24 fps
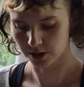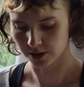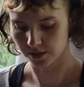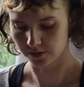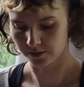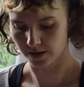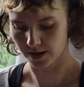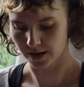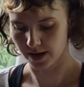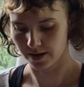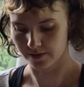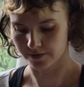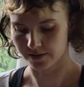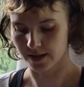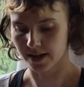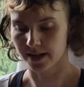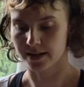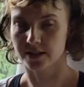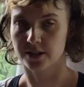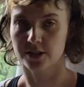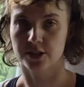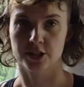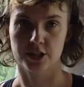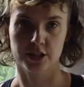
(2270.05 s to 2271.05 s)
If I have the
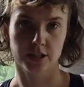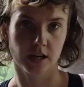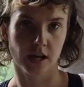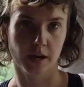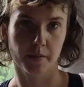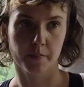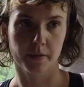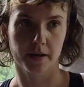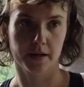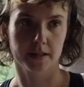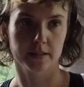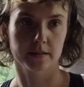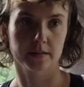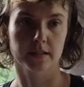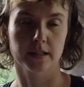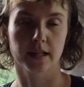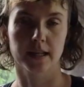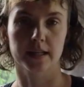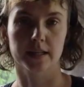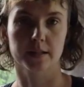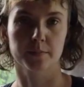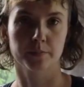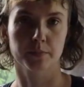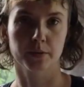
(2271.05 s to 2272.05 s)
energy, I might
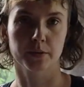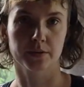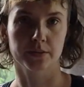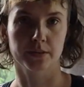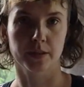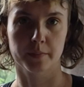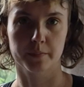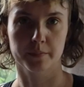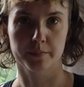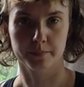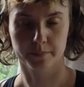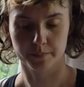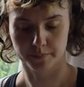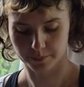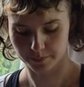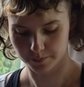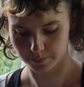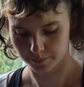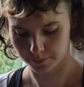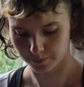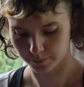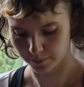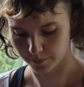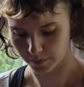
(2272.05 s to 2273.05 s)
like put them
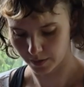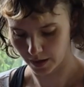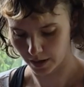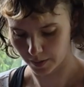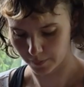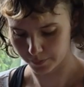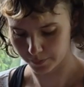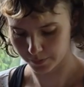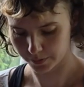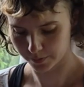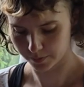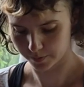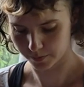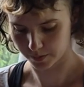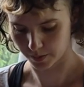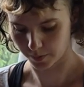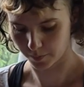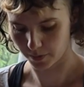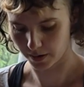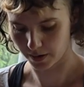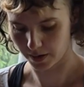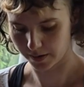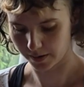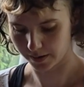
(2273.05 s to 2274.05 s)
up
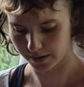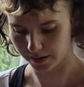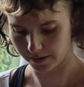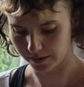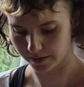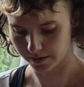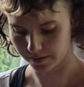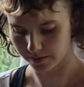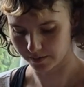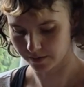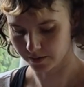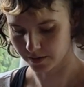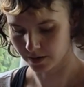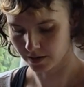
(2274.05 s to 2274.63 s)
somewhere here.